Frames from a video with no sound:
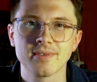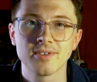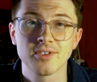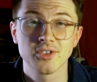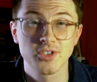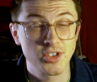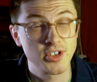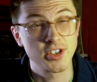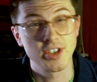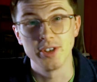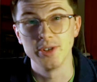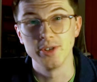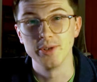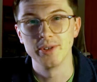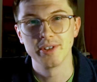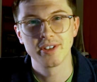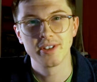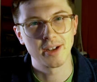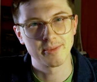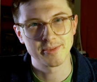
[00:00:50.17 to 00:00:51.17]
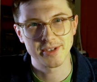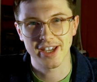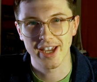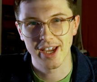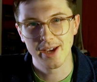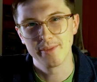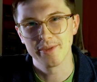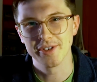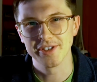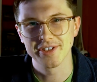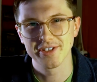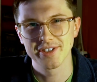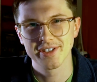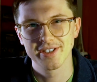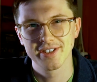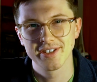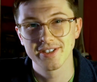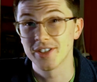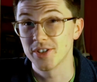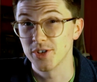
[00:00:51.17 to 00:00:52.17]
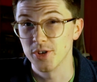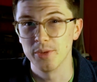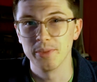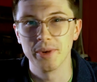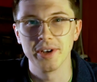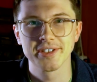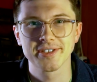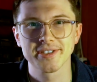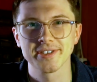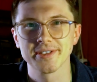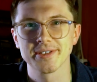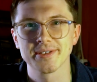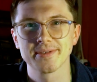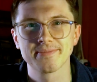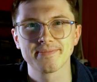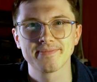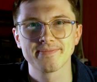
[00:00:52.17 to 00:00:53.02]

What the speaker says: should you come to Cambridge to do a master's?